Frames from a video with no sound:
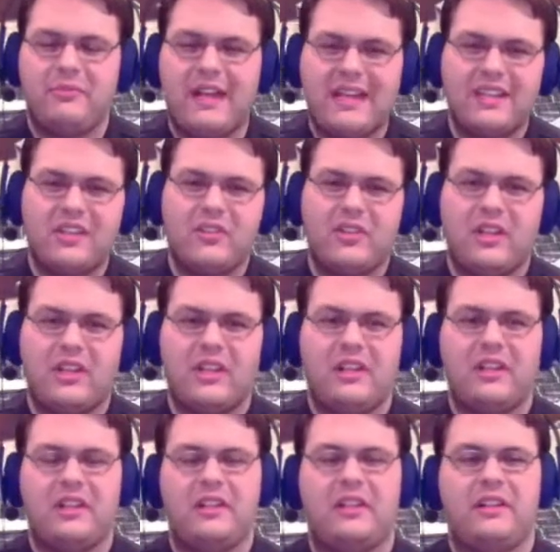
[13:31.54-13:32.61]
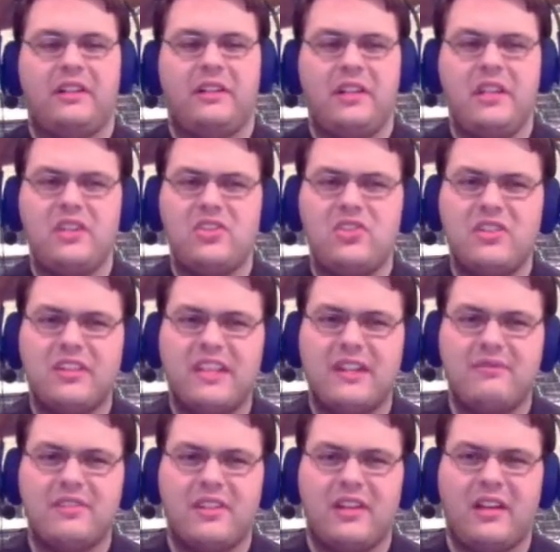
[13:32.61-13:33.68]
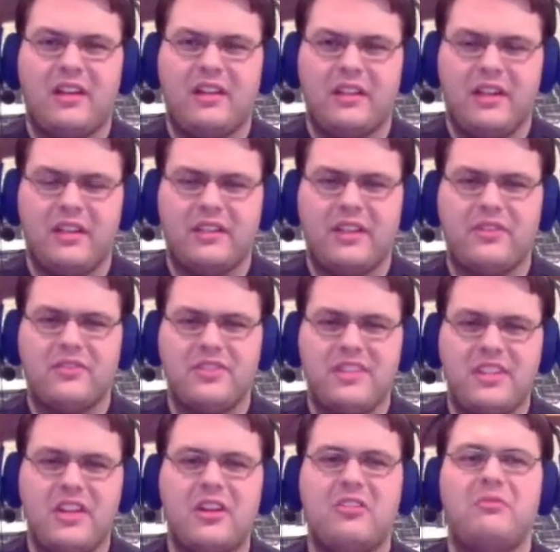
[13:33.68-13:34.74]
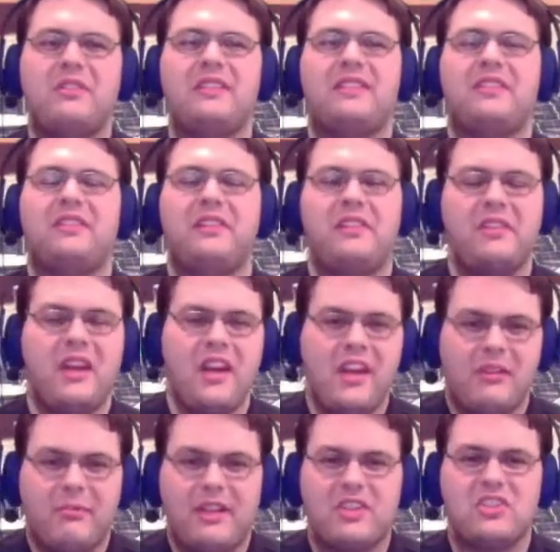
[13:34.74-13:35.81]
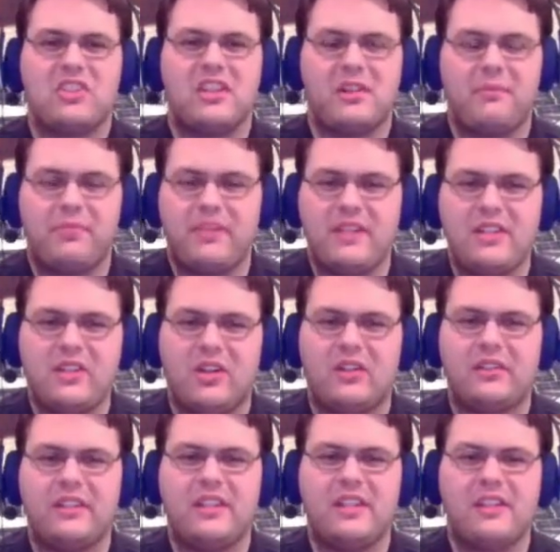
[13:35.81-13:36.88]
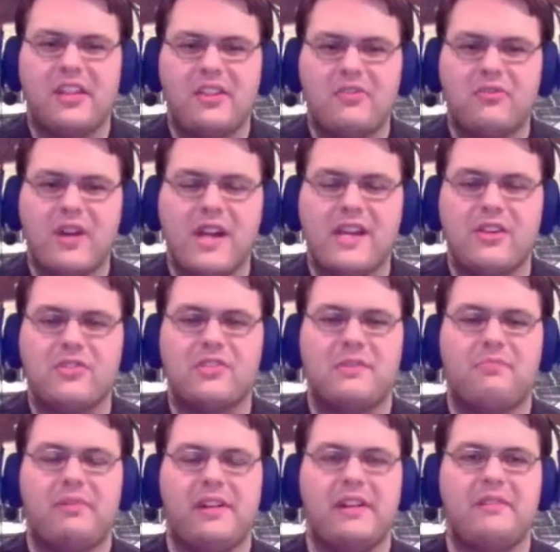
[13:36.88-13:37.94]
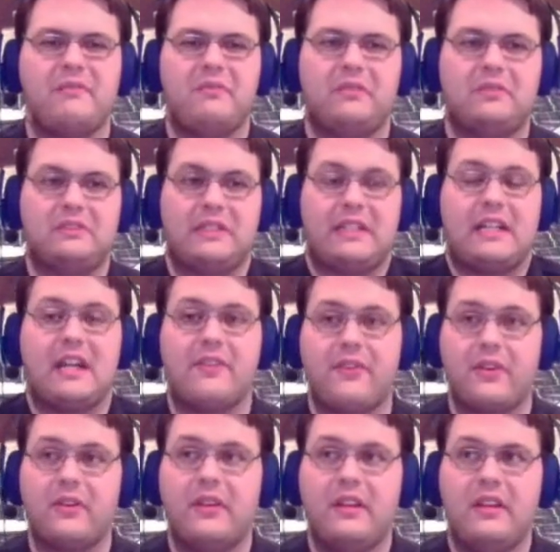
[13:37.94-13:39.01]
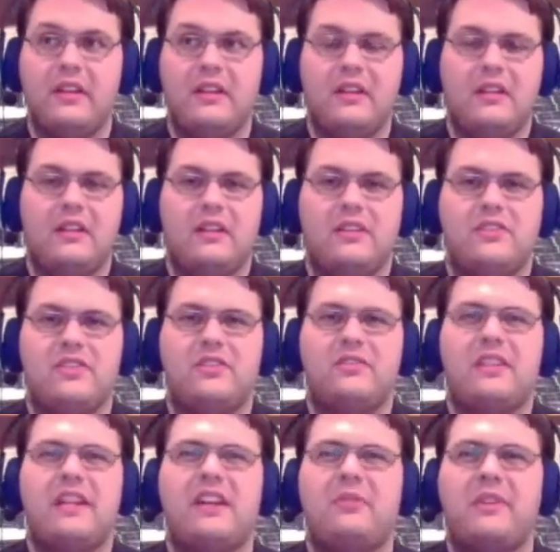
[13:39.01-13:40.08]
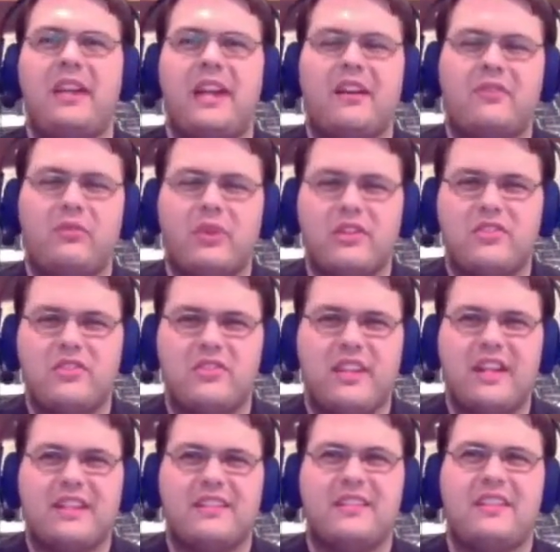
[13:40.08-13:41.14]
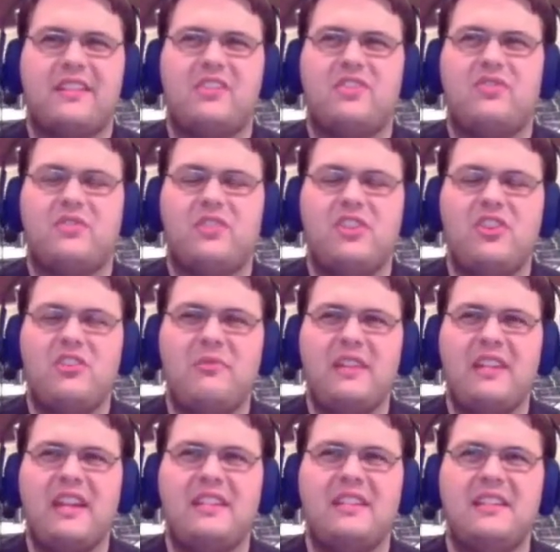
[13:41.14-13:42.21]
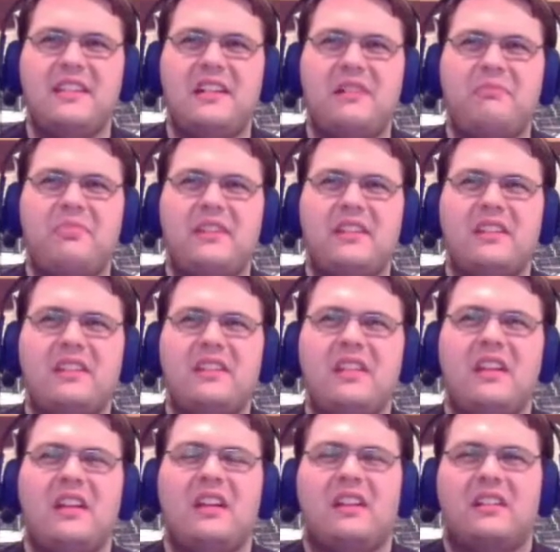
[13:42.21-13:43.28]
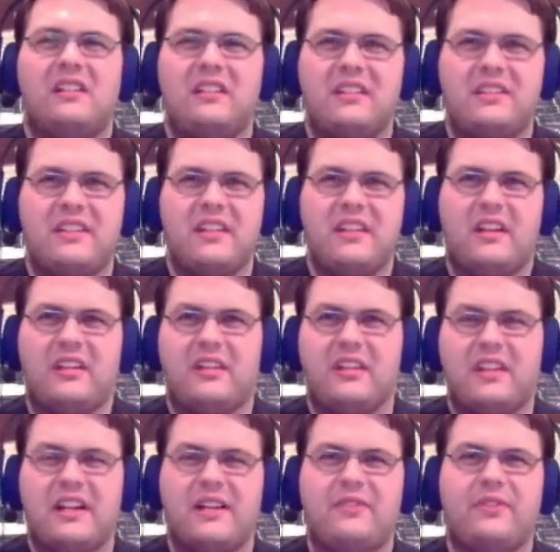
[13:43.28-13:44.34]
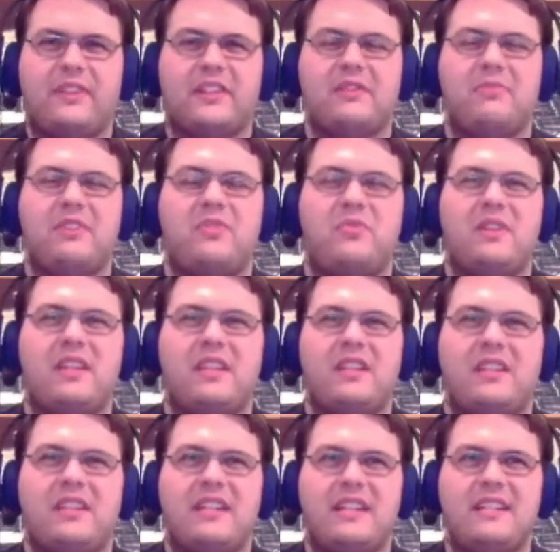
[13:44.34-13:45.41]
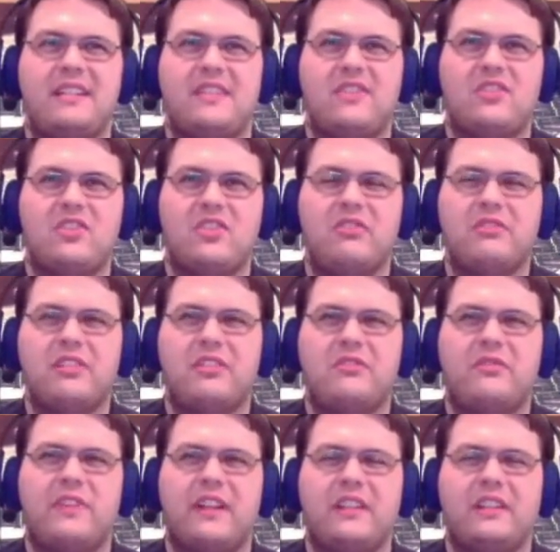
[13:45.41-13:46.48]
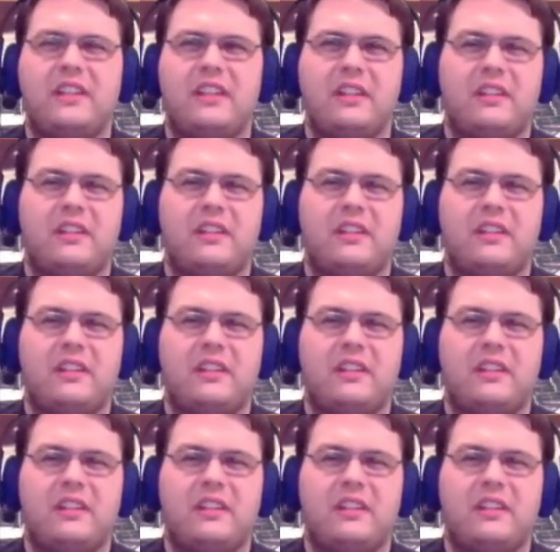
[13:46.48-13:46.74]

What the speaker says: in the. He should have kept another Zio until he managed to complete all the another riders, but whatever. So now we have where Tsukasa and Tsukuyomi ended up in the conflict between Gates and Sogo finally,